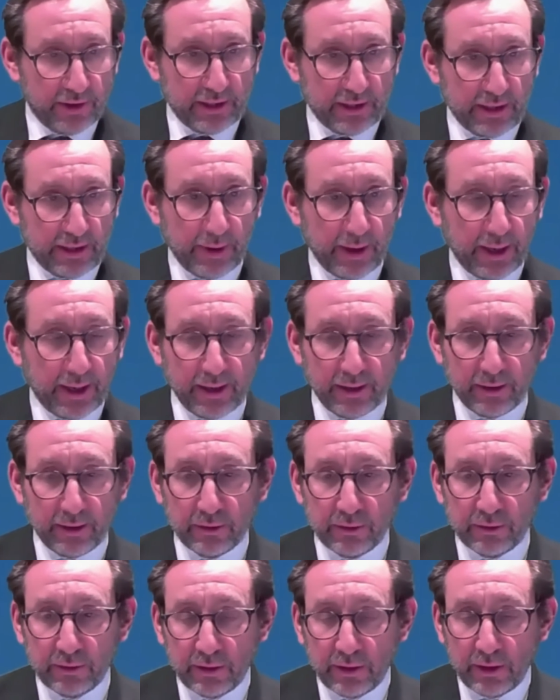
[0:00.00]
email
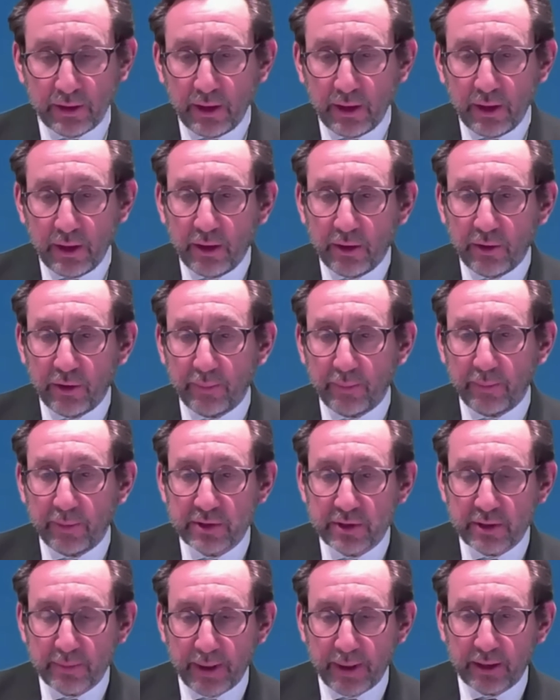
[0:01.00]
that
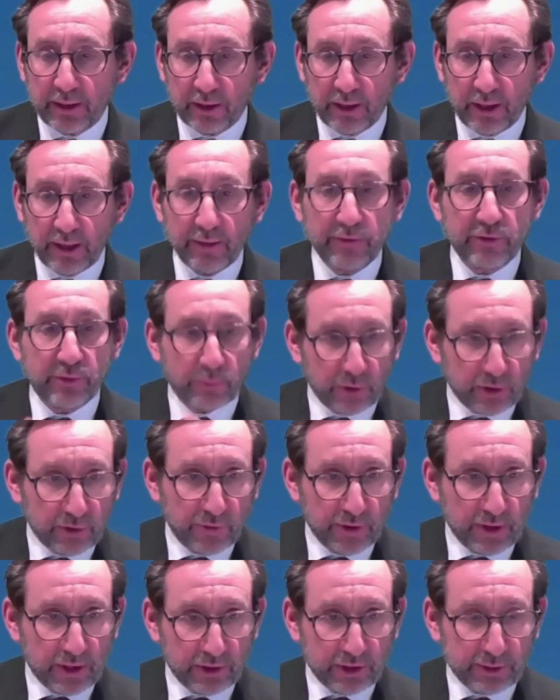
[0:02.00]
Mr. Baker gives, and which
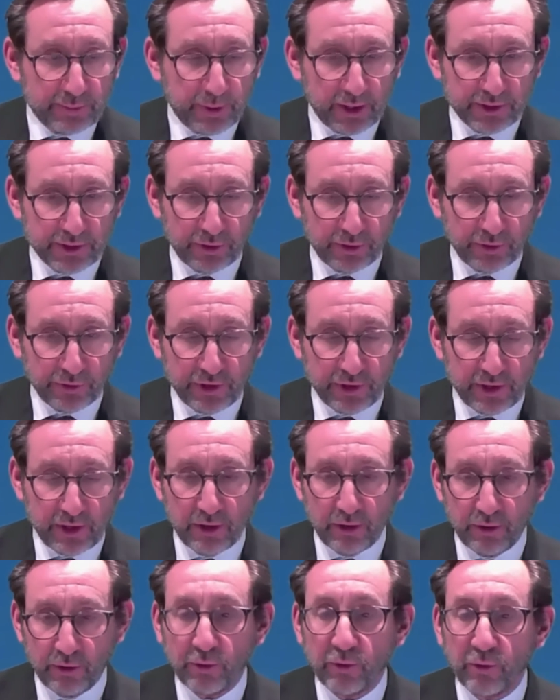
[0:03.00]
Vida is passing on to
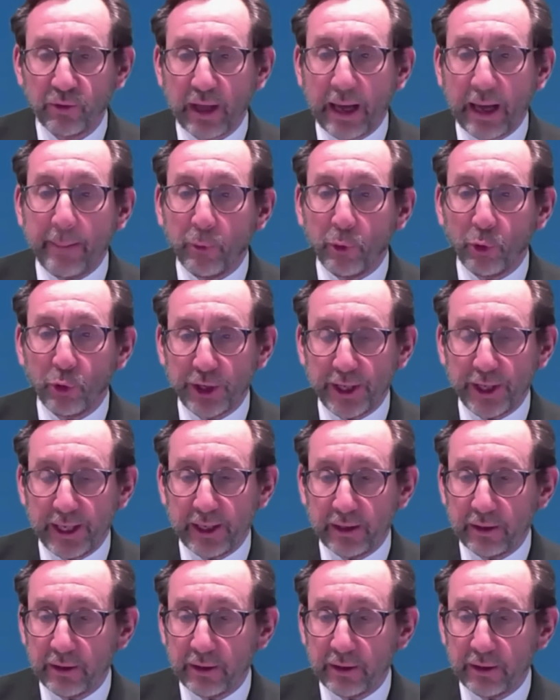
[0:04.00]
you that morning.